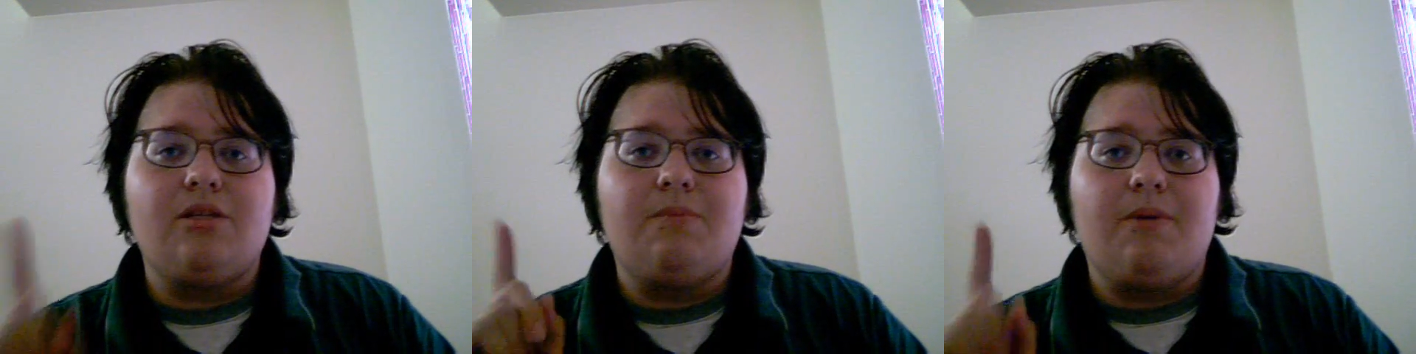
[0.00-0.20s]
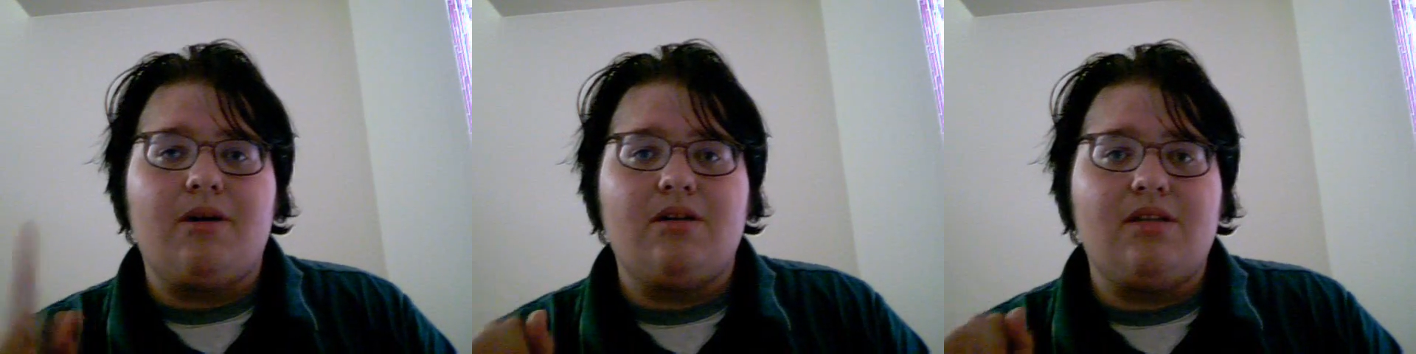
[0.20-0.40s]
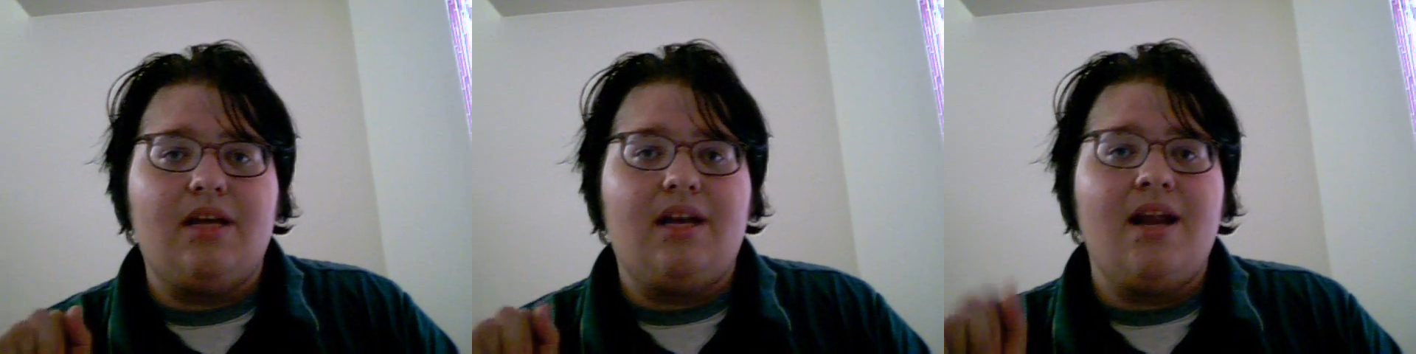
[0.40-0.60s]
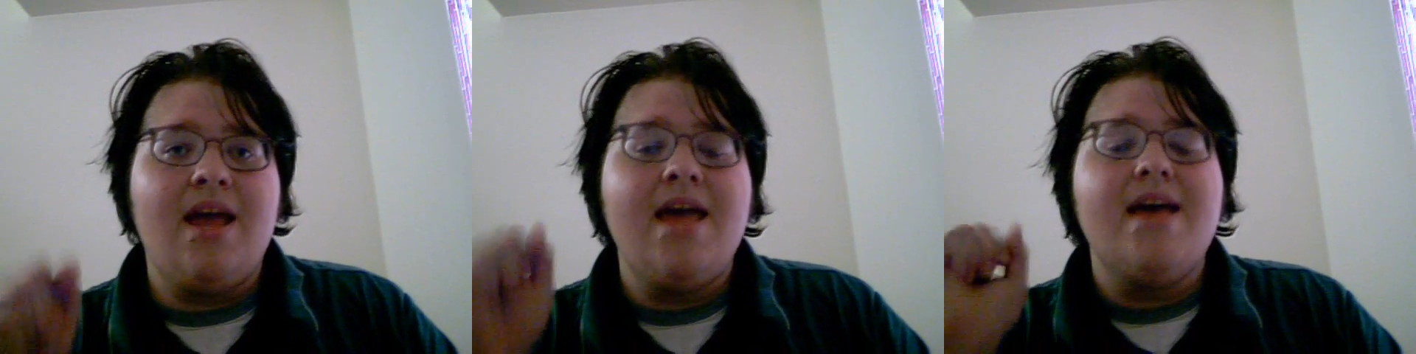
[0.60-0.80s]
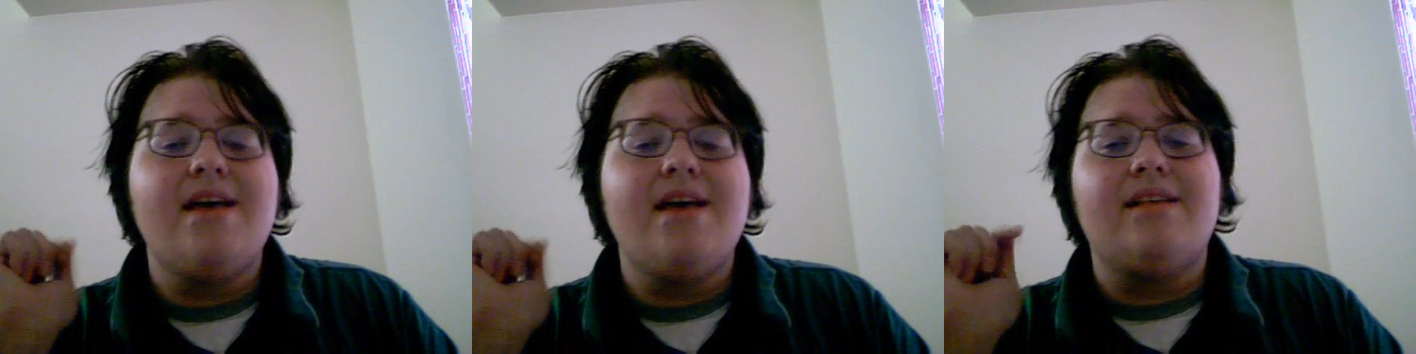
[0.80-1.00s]
person
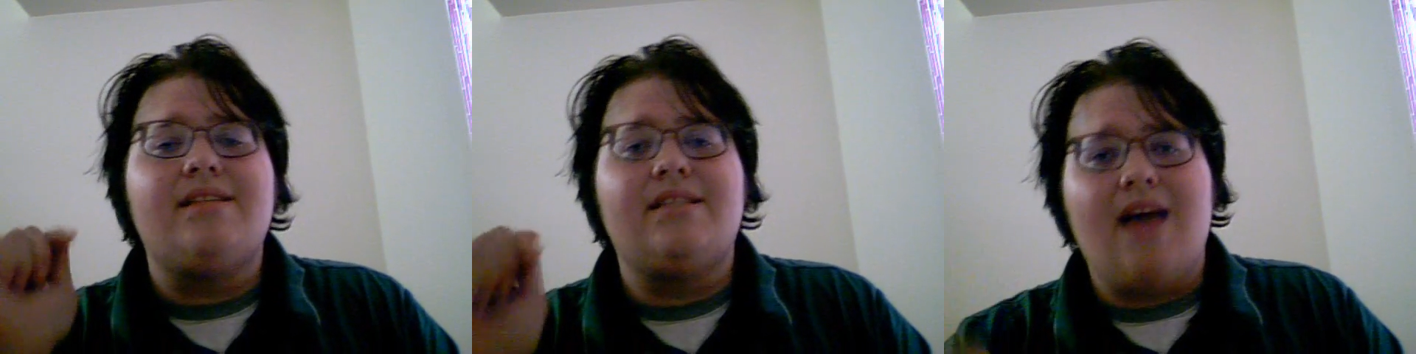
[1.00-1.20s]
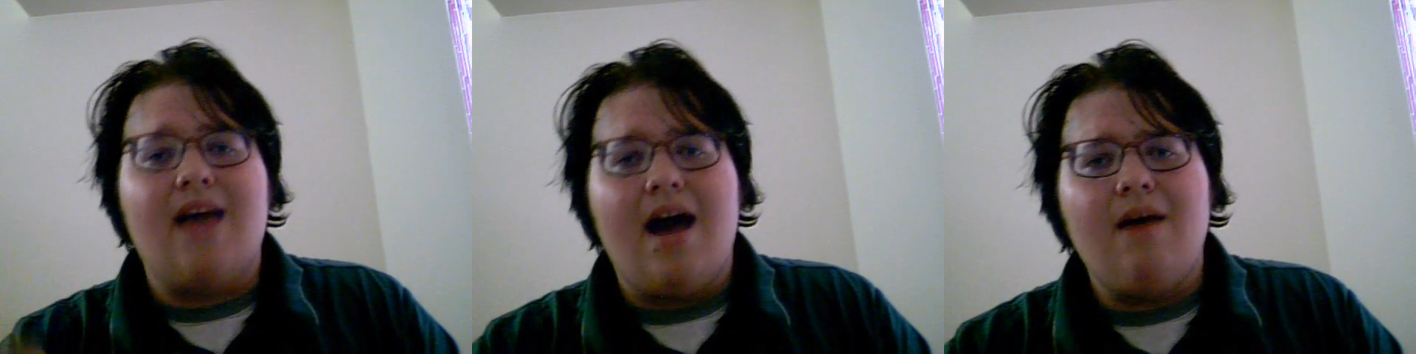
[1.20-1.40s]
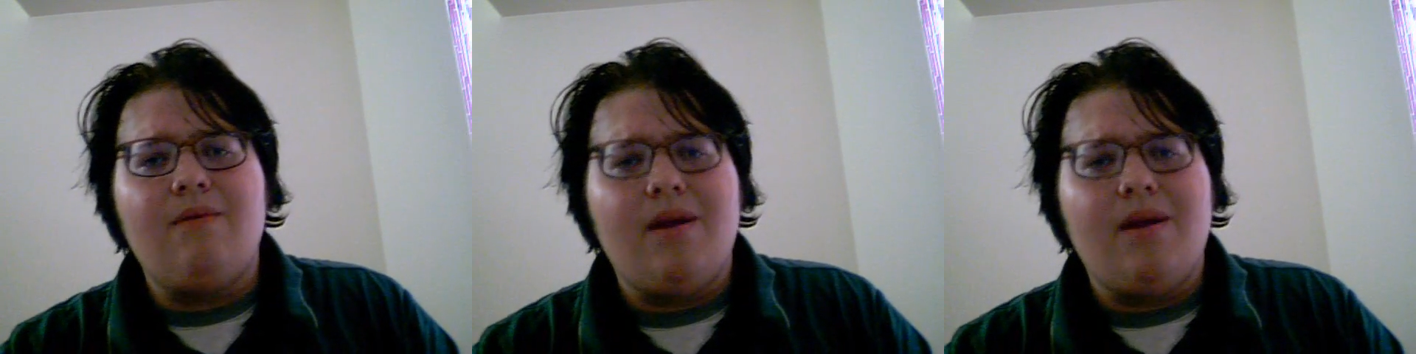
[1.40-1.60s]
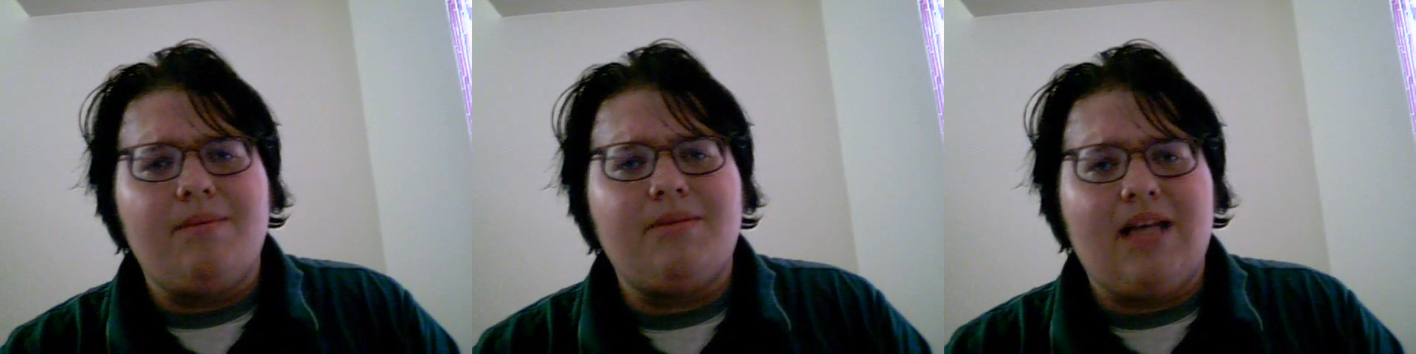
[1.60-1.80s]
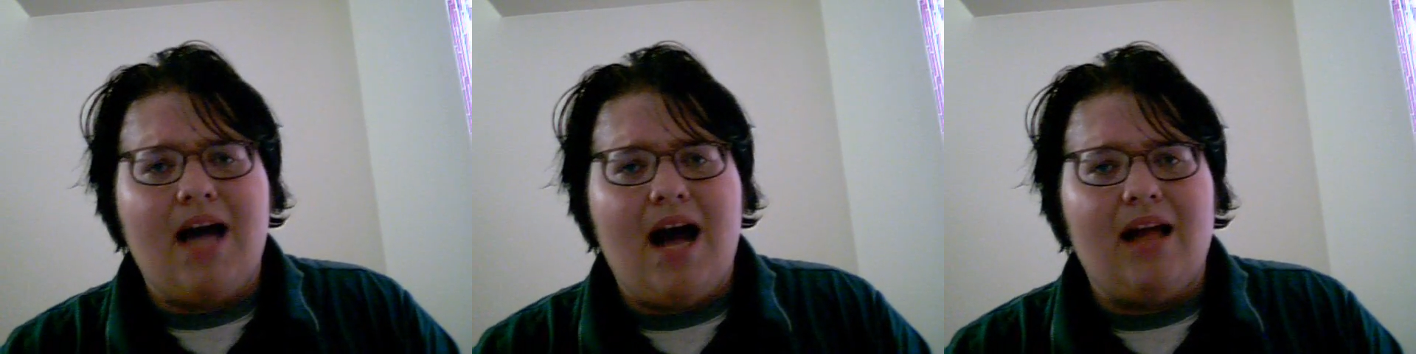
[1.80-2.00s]
since I went up to
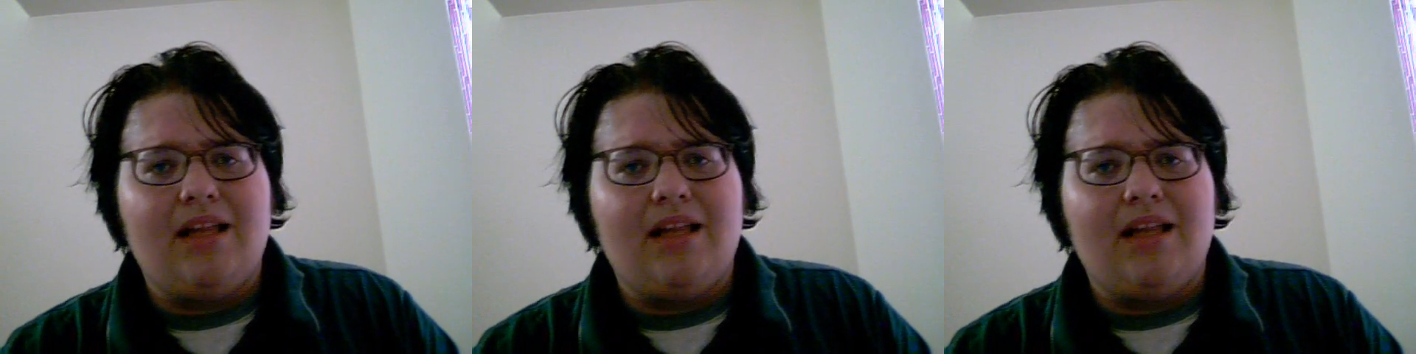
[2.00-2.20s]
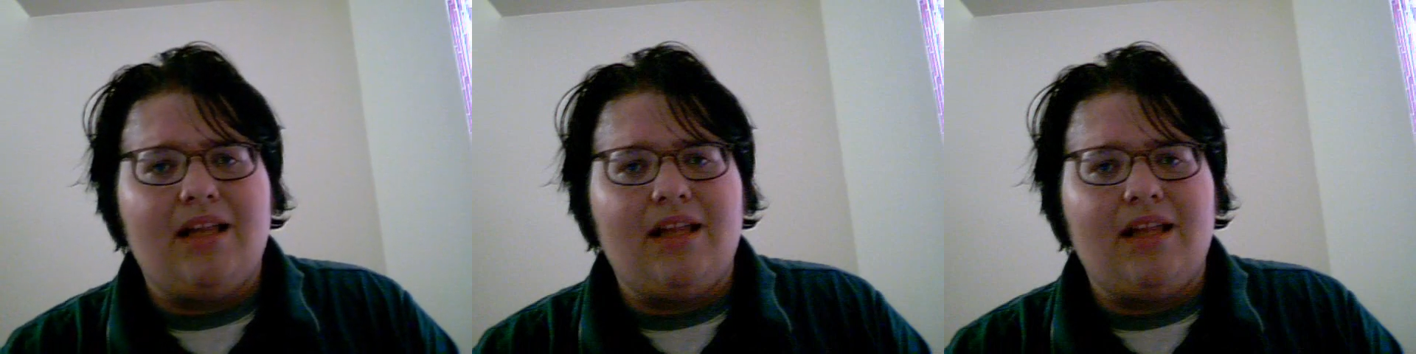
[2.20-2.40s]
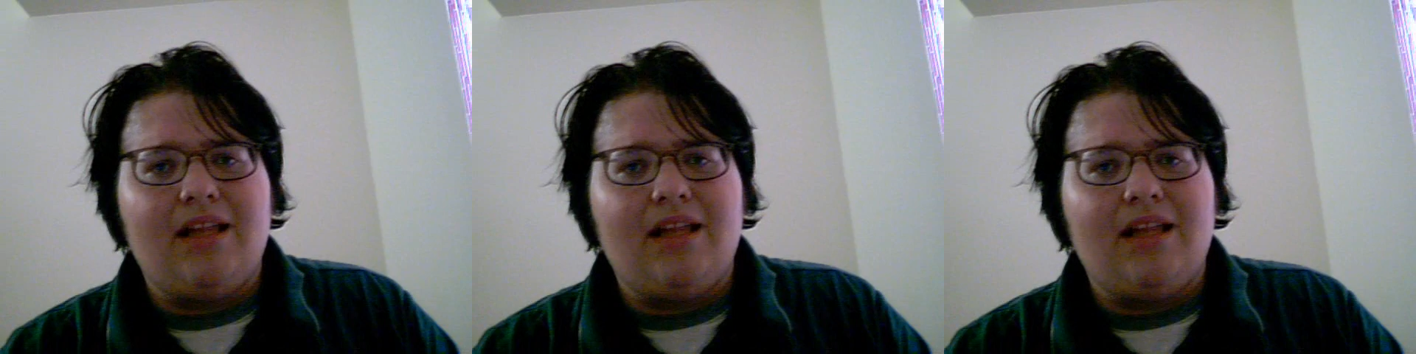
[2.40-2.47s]
college